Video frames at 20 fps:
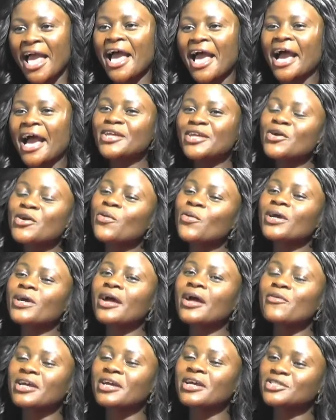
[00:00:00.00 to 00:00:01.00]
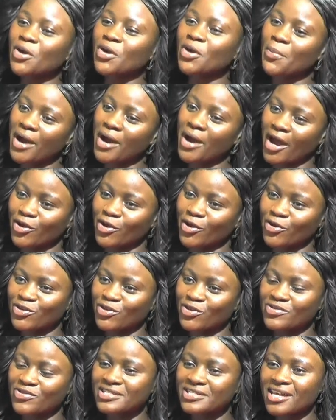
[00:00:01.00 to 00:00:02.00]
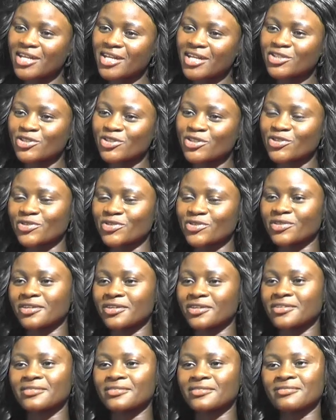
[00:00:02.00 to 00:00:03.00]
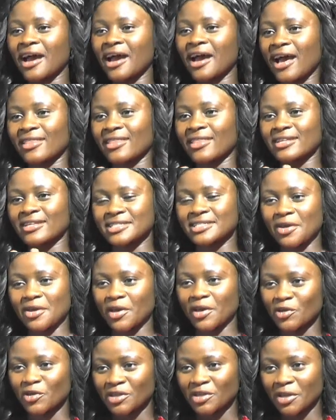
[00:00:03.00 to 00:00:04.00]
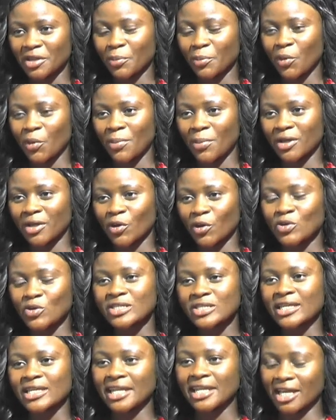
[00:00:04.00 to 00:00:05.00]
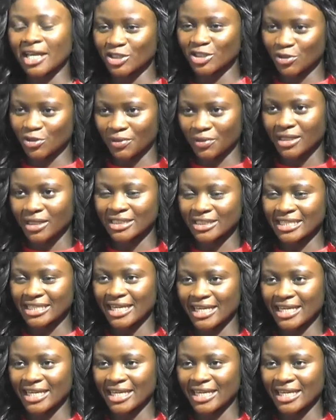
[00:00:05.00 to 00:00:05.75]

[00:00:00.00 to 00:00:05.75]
You know, when I read your bio, you said you had a Sierra Leonean mom and also a Nigerian dad.